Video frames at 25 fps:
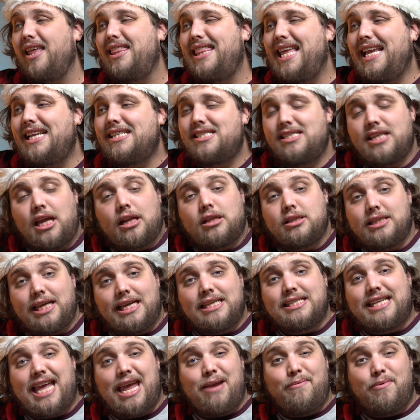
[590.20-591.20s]
I think
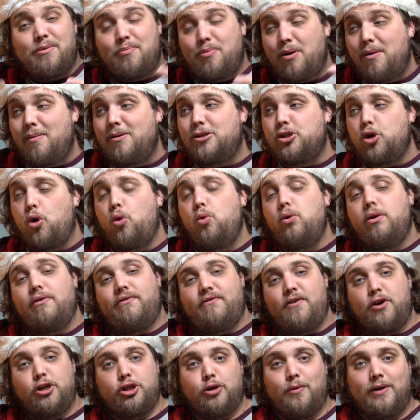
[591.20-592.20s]
subtlety is key with pretty much
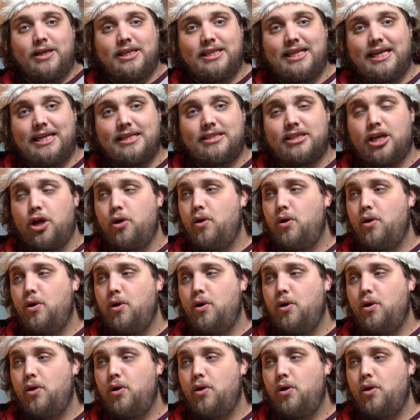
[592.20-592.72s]
all of photo editing.